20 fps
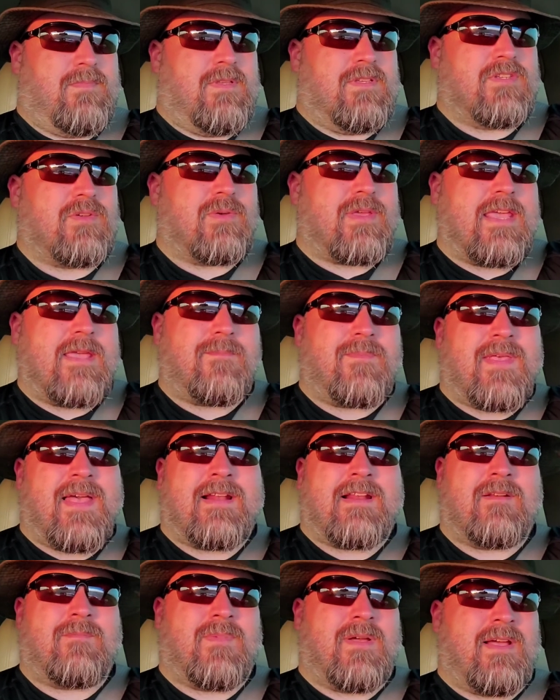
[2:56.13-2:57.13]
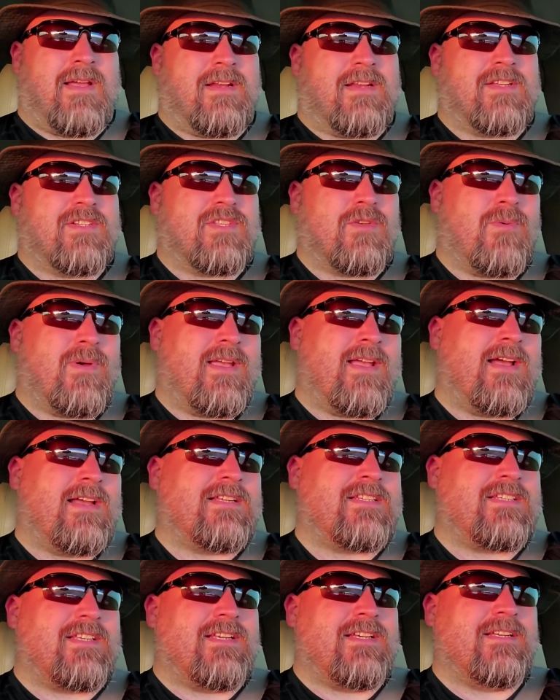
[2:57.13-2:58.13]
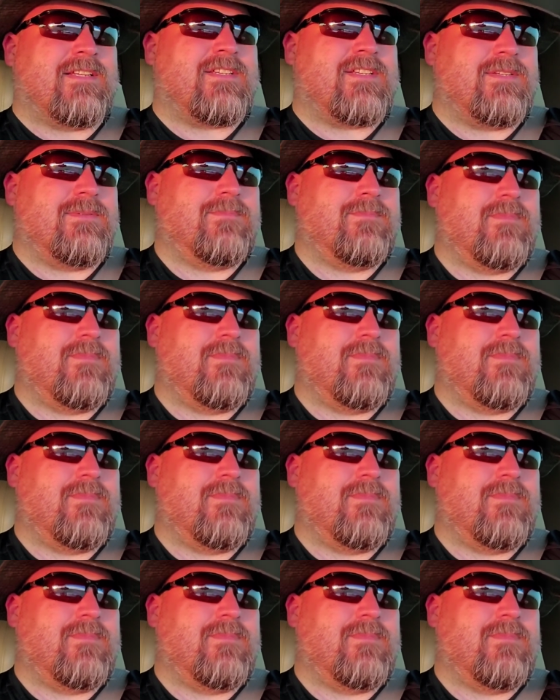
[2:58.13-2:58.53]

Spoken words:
So keep that in mind, because the way I see it,